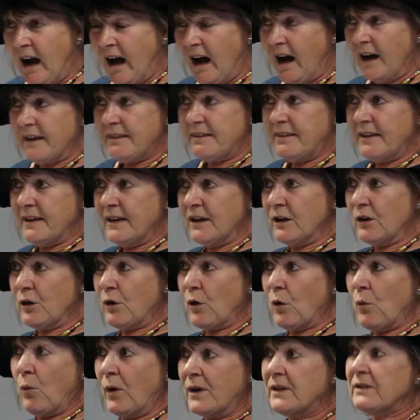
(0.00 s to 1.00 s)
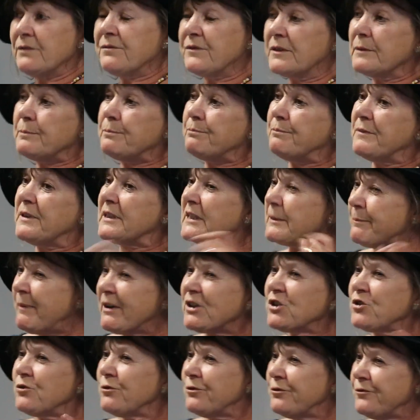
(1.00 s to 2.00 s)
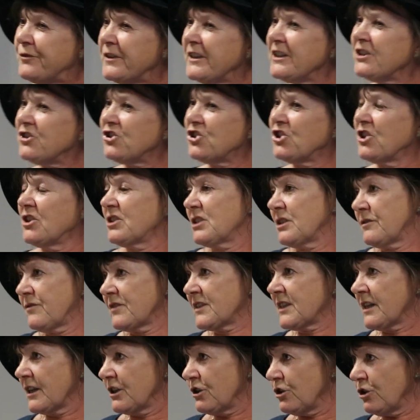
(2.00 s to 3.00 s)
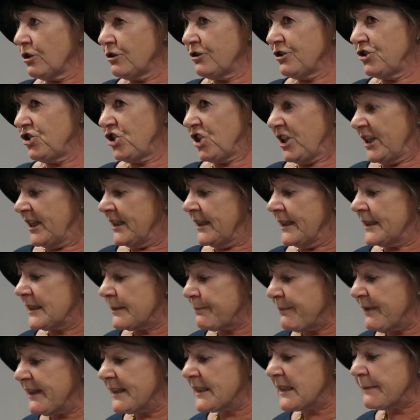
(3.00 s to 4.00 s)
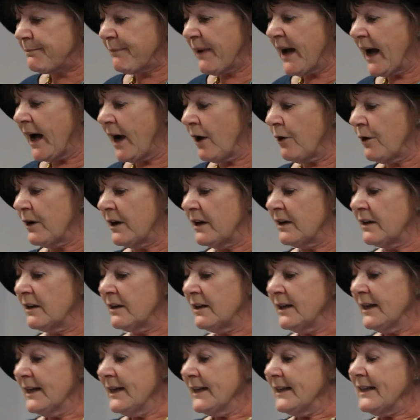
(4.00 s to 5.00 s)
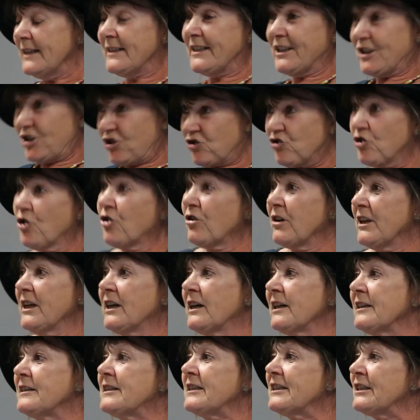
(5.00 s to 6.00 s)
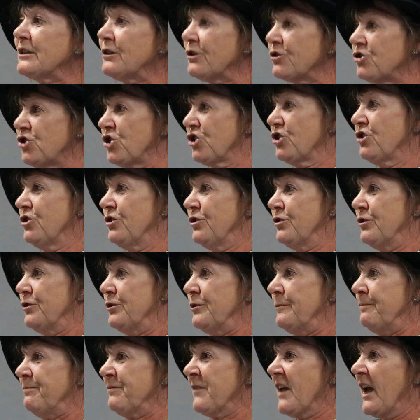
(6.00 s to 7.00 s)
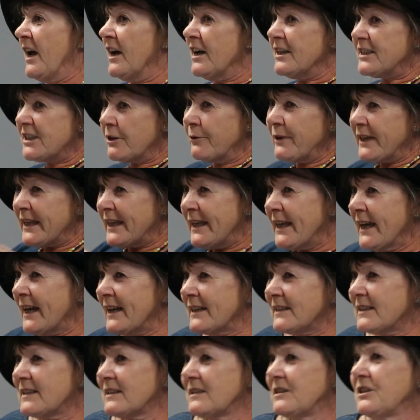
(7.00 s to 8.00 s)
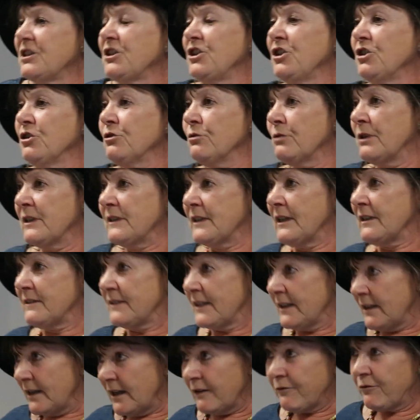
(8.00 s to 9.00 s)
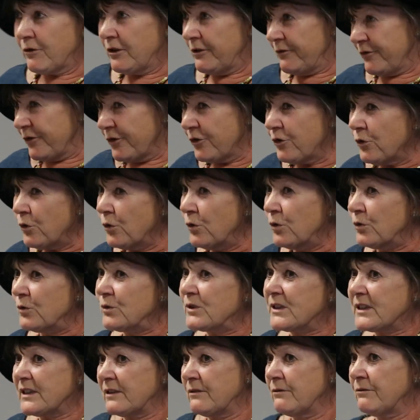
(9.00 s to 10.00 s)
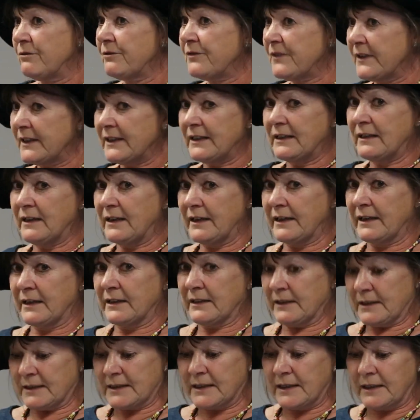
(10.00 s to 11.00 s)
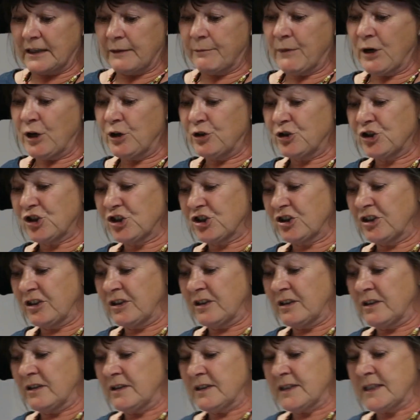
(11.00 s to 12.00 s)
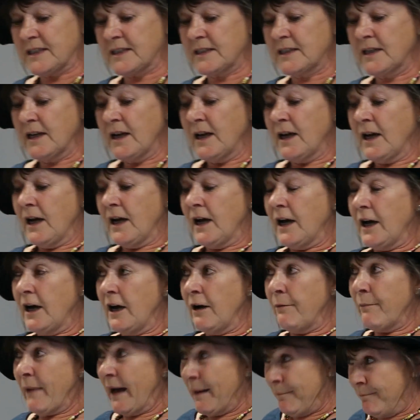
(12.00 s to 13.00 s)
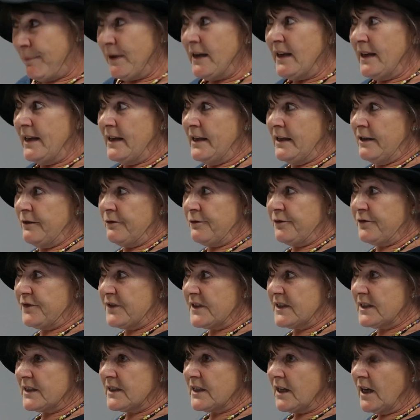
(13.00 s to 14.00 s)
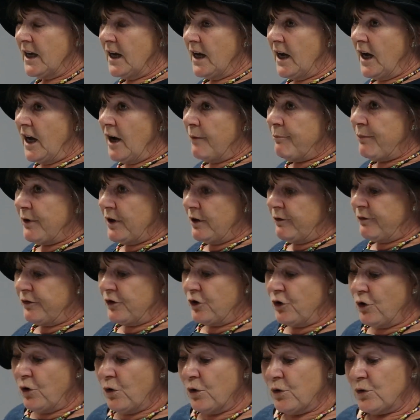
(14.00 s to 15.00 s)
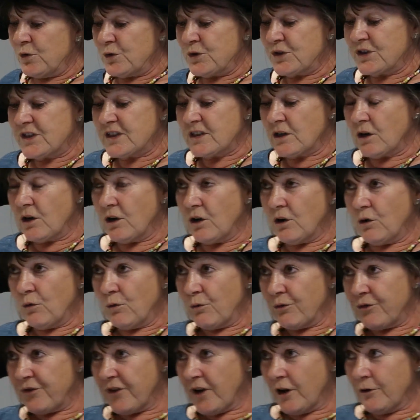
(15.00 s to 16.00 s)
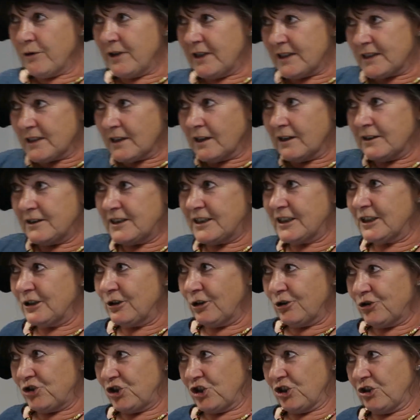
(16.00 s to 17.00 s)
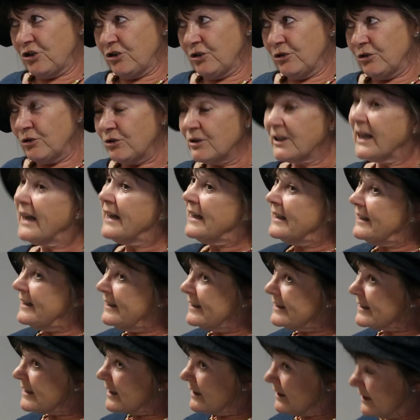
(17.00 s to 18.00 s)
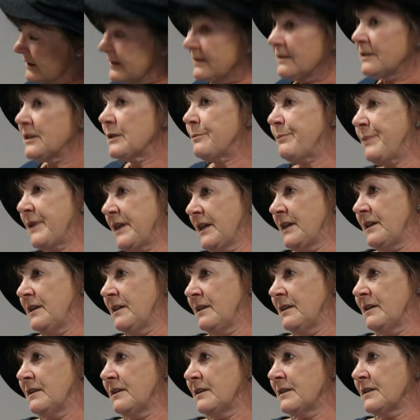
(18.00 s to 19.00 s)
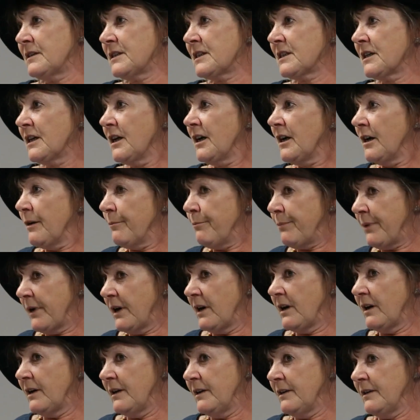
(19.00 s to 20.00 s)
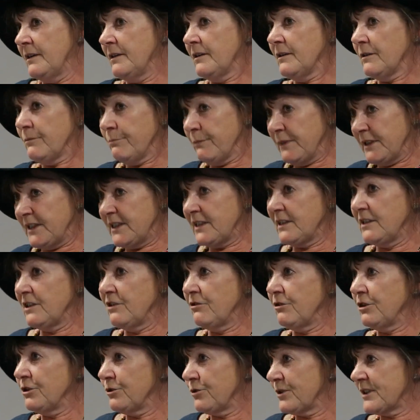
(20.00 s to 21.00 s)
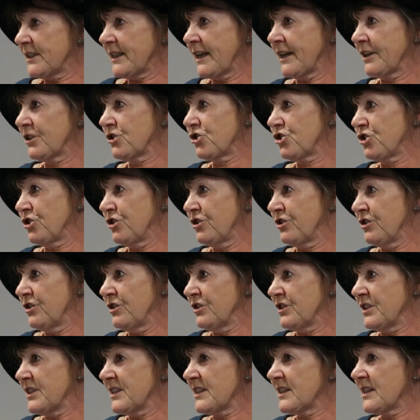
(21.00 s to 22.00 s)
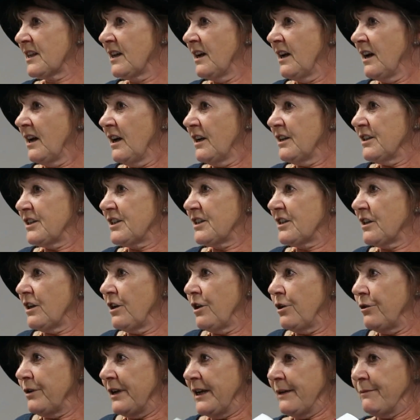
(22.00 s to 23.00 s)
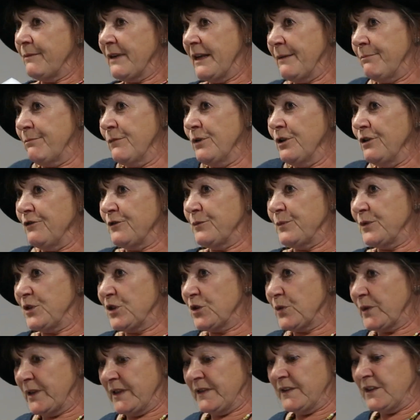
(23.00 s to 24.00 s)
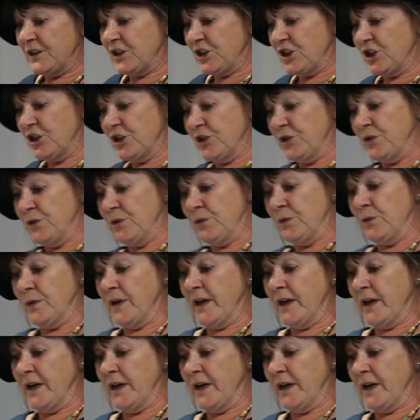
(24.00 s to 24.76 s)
I think one of the special features of psychology and its power is it's strongly ideological. So it gets to you at the level of thoughts and feelings and emotions and beliefs. But of course, although it's ideological, it's underpinned by material sanctions. So it moves between the two.